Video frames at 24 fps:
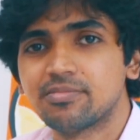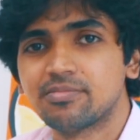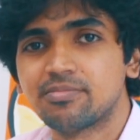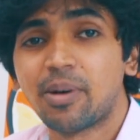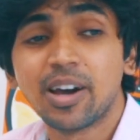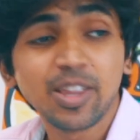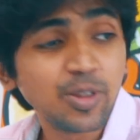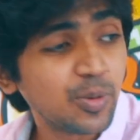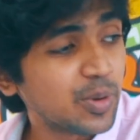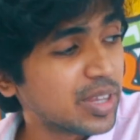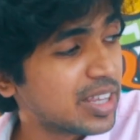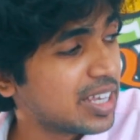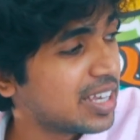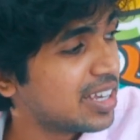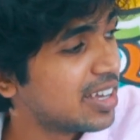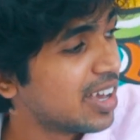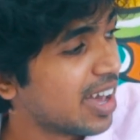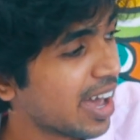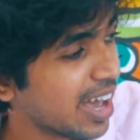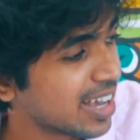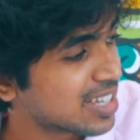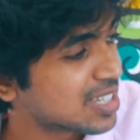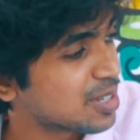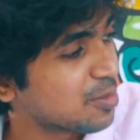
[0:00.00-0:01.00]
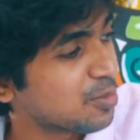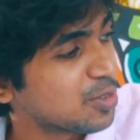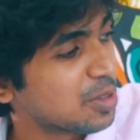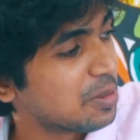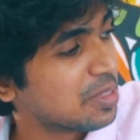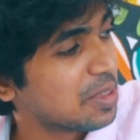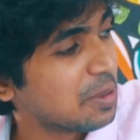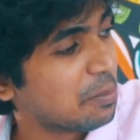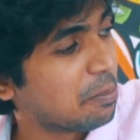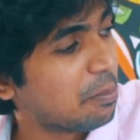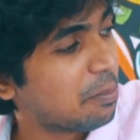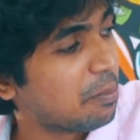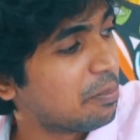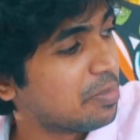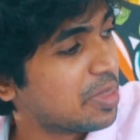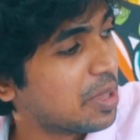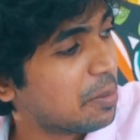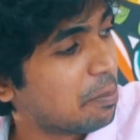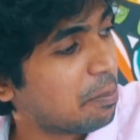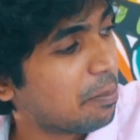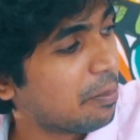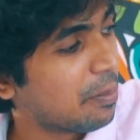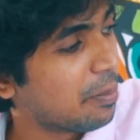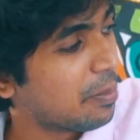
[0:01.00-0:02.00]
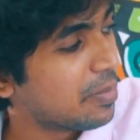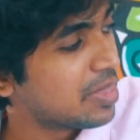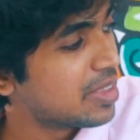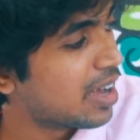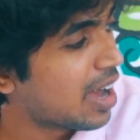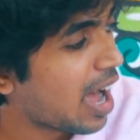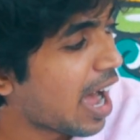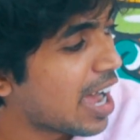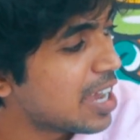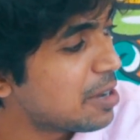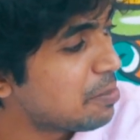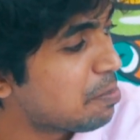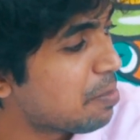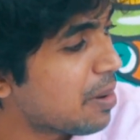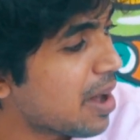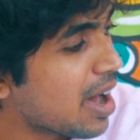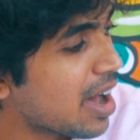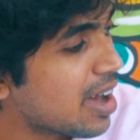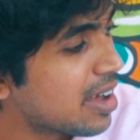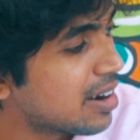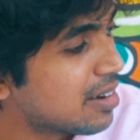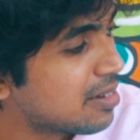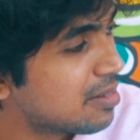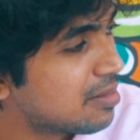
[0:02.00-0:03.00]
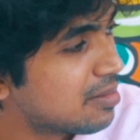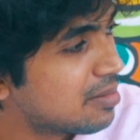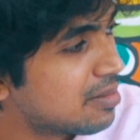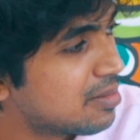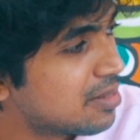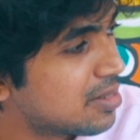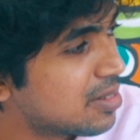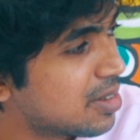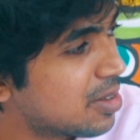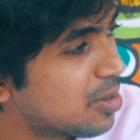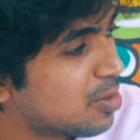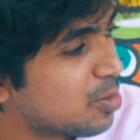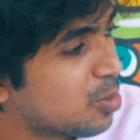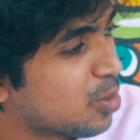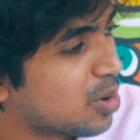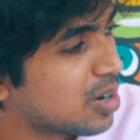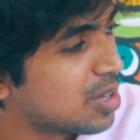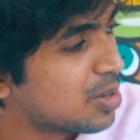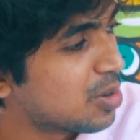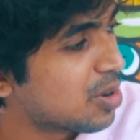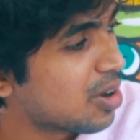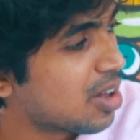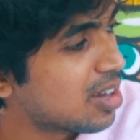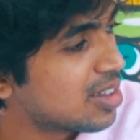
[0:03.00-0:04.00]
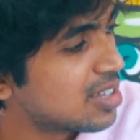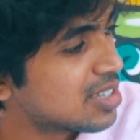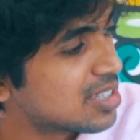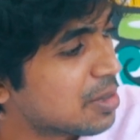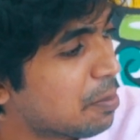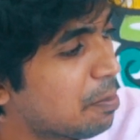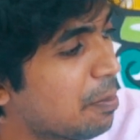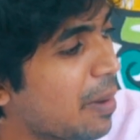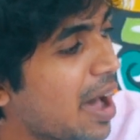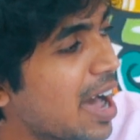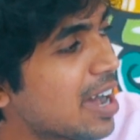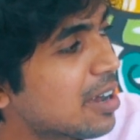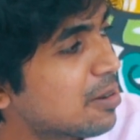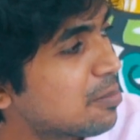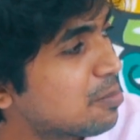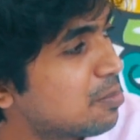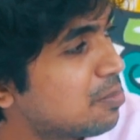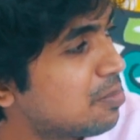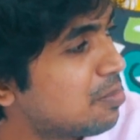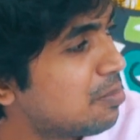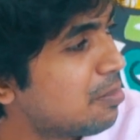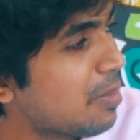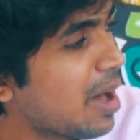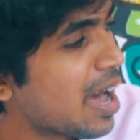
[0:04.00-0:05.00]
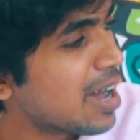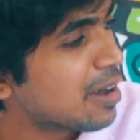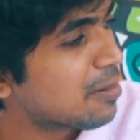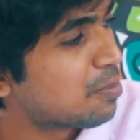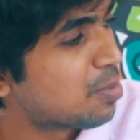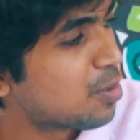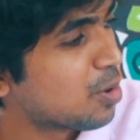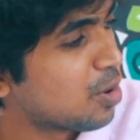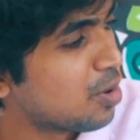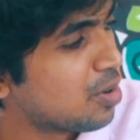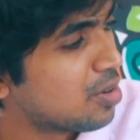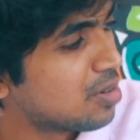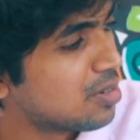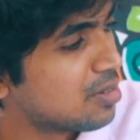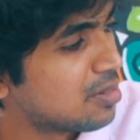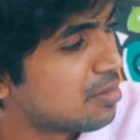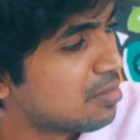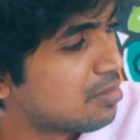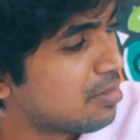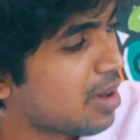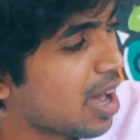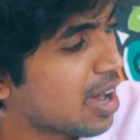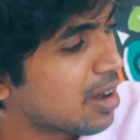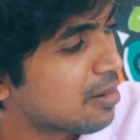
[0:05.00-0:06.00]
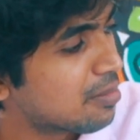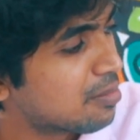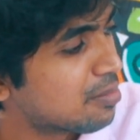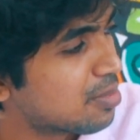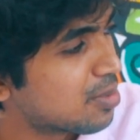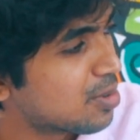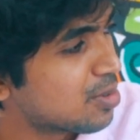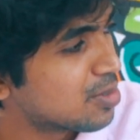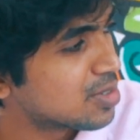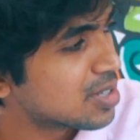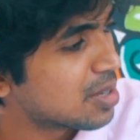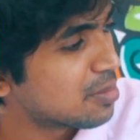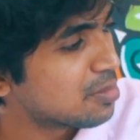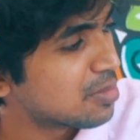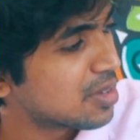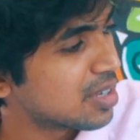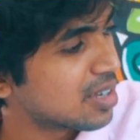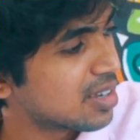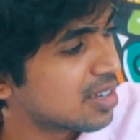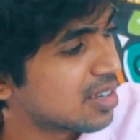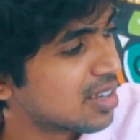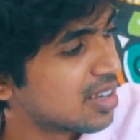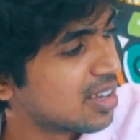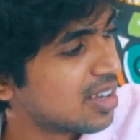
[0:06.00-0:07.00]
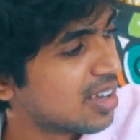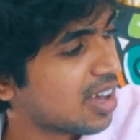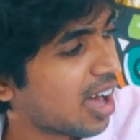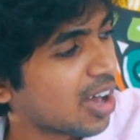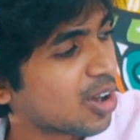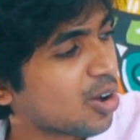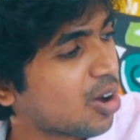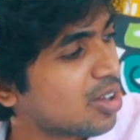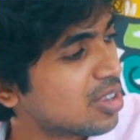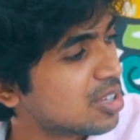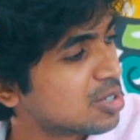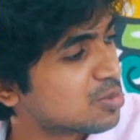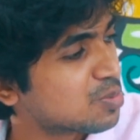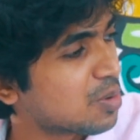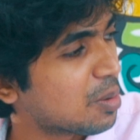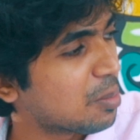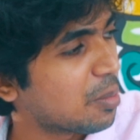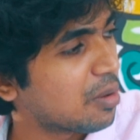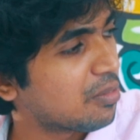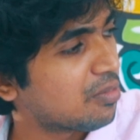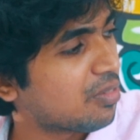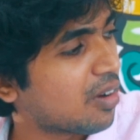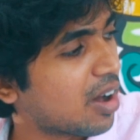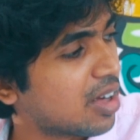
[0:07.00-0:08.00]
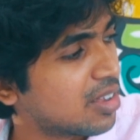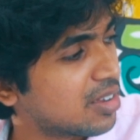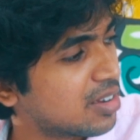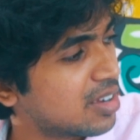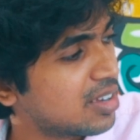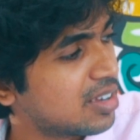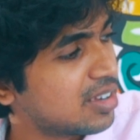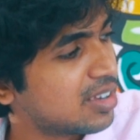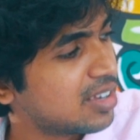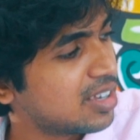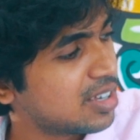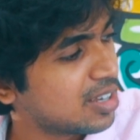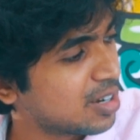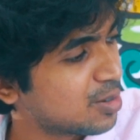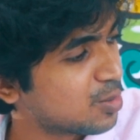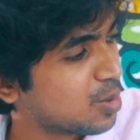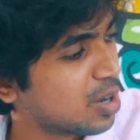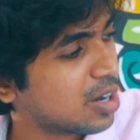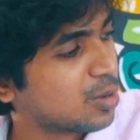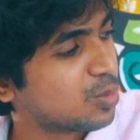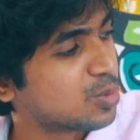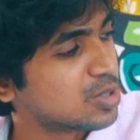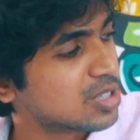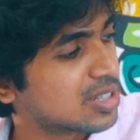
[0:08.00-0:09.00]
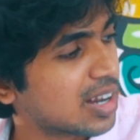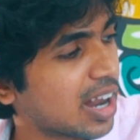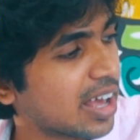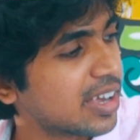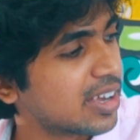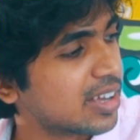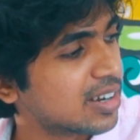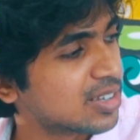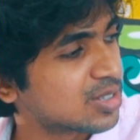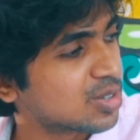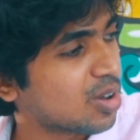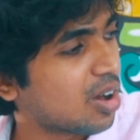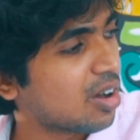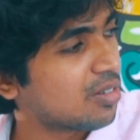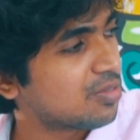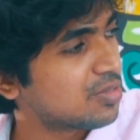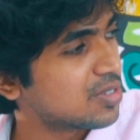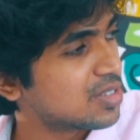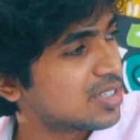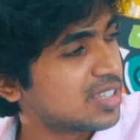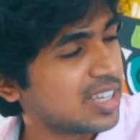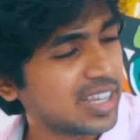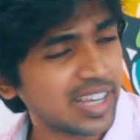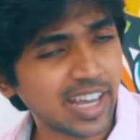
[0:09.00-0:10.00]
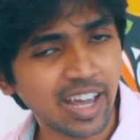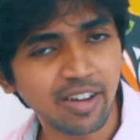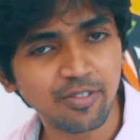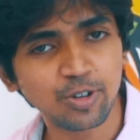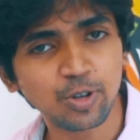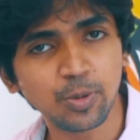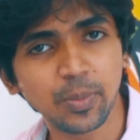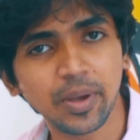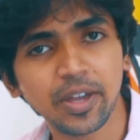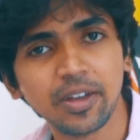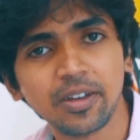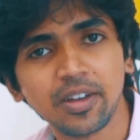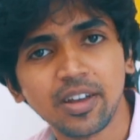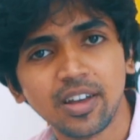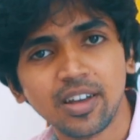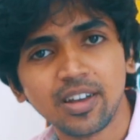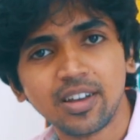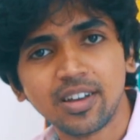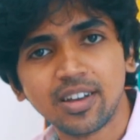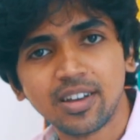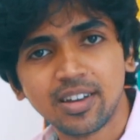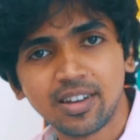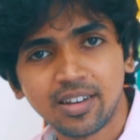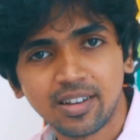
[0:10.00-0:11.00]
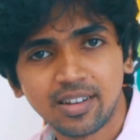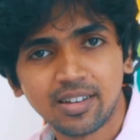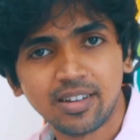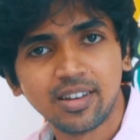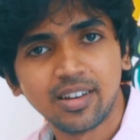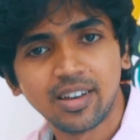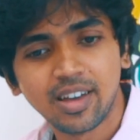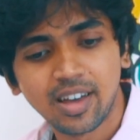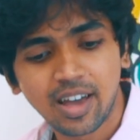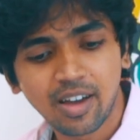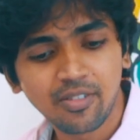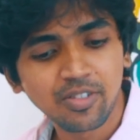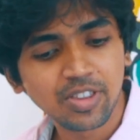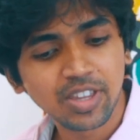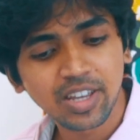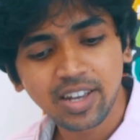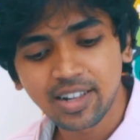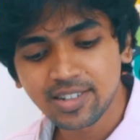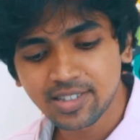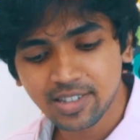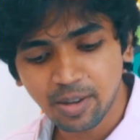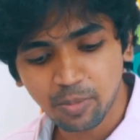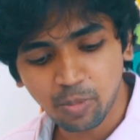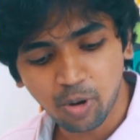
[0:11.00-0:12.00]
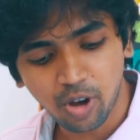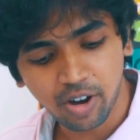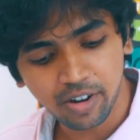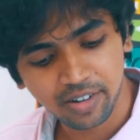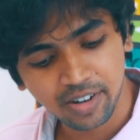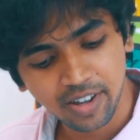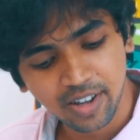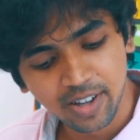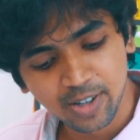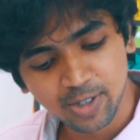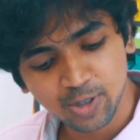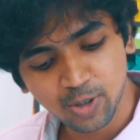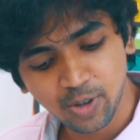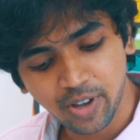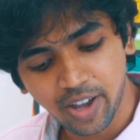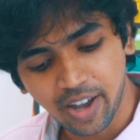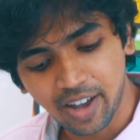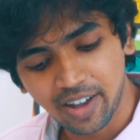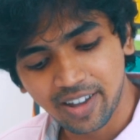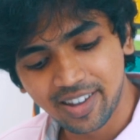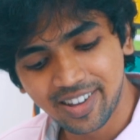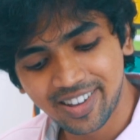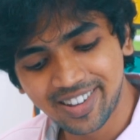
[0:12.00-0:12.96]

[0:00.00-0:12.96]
By the way, except for the iPad, no, what do you call this? The Mac Pro something. I got this from my father. It was lying in his office. He gave it to me. Everything else I bought it. So yeah.